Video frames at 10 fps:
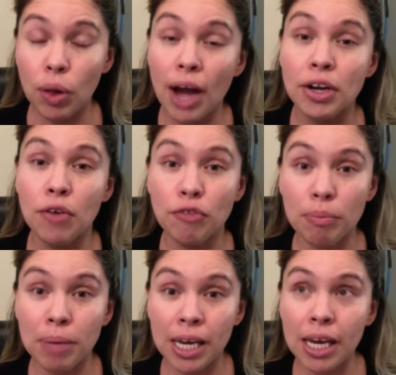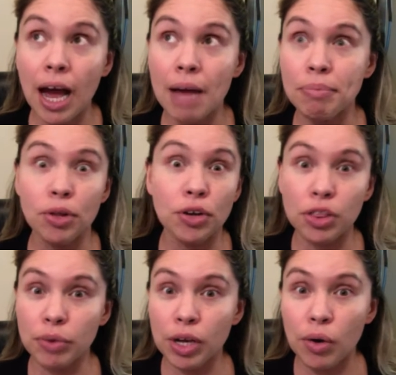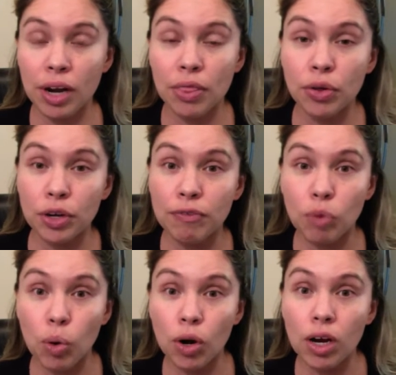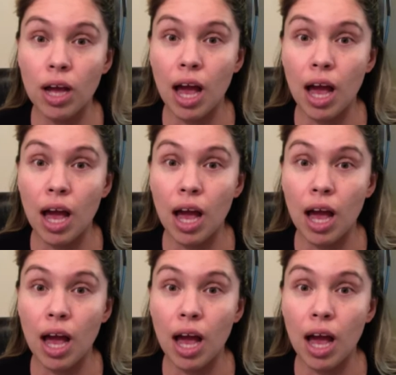I know for me, I'm 33 going on 34.